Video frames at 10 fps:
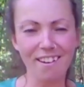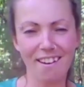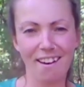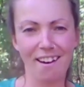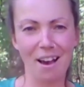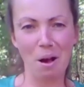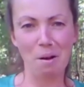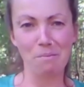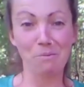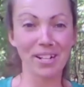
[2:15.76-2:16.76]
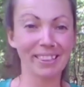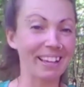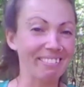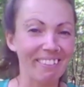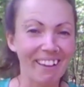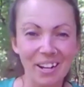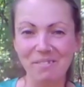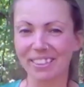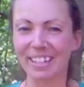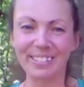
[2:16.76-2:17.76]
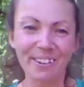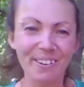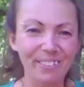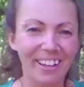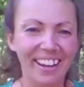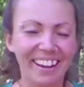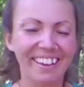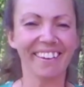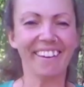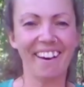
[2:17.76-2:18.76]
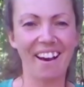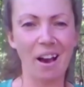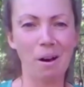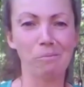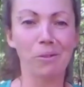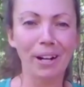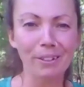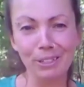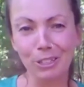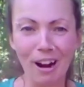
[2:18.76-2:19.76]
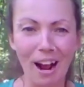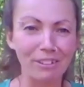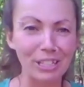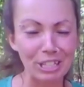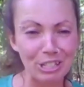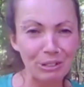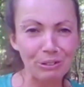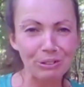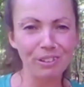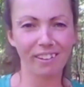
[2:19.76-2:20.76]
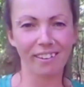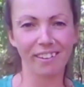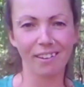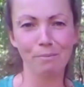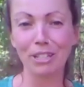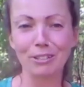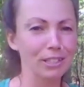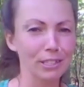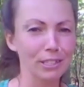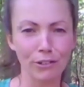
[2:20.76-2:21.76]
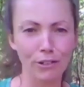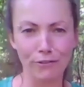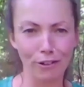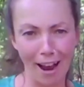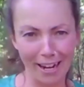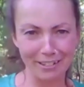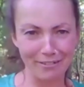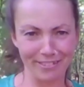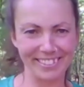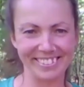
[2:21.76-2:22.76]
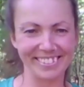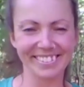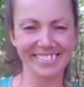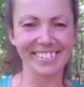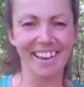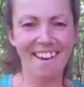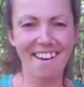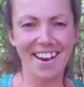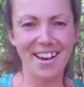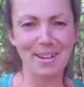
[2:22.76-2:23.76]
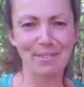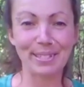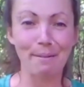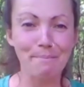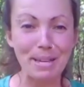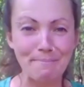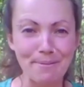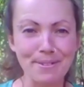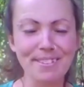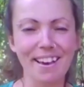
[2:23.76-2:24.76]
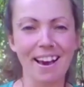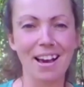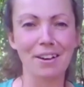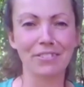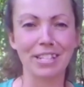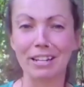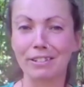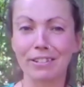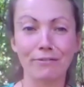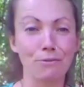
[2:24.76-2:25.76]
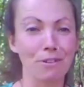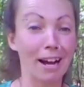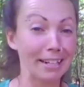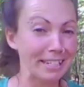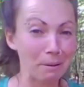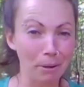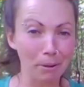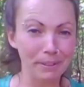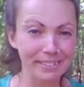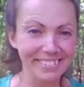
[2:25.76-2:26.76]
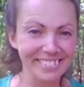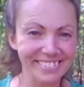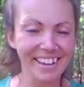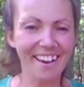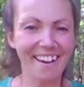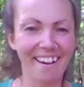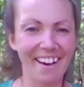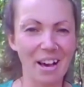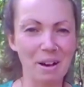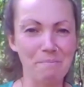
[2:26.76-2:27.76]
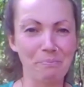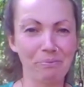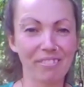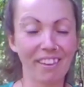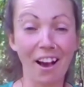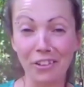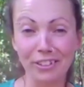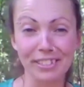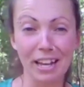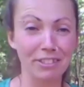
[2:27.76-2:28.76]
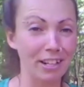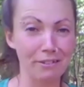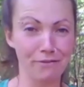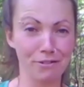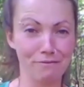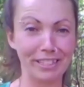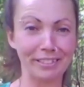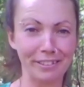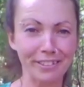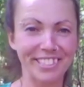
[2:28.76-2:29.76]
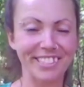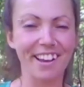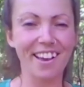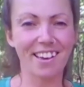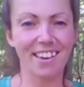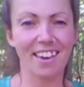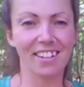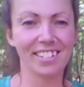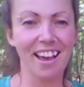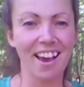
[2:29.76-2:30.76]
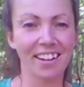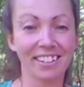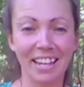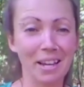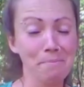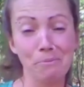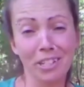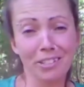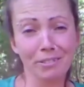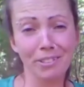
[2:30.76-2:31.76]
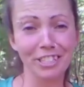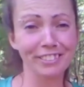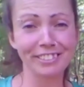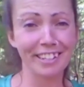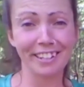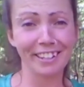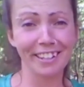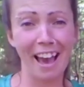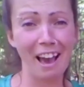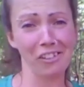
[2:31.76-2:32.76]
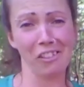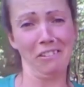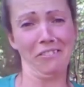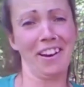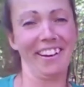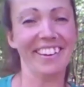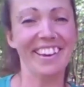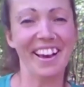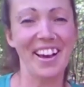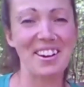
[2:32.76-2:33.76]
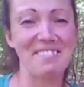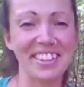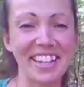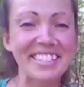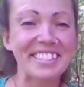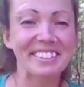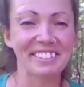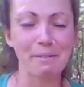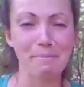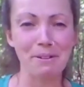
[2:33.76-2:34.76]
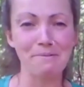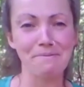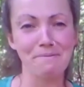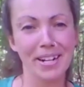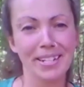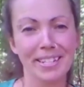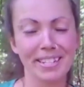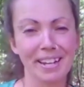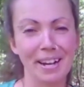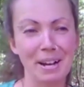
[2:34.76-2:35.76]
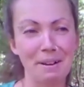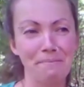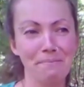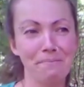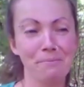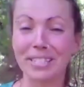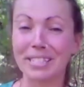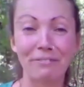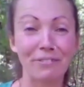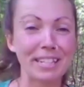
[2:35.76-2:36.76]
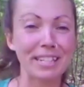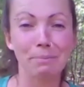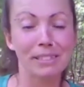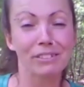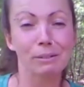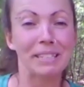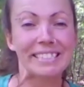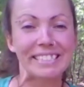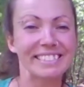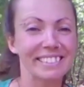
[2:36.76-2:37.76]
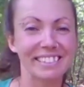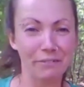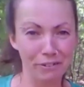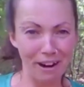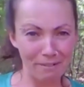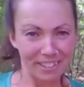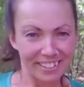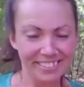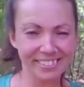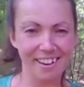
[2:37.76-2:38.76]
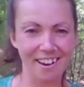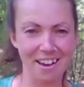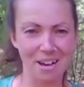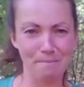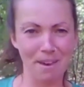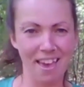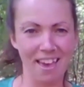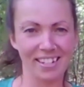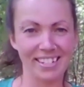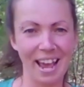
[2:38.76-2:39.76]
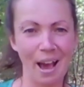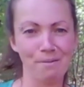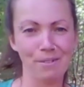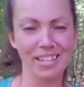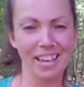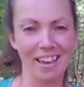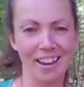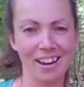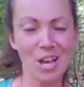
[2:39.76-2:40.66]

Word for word: um, what they like, what they don't like, um, where they're traveling to, uh, and we do this for a variety of reasons. Uh, some people have done it for hunting purposes, um, others have done it for research, and at camp we do it just to have a lot of fun. Uh, we like to learn about what, um, what different types of species live around us um, and how we can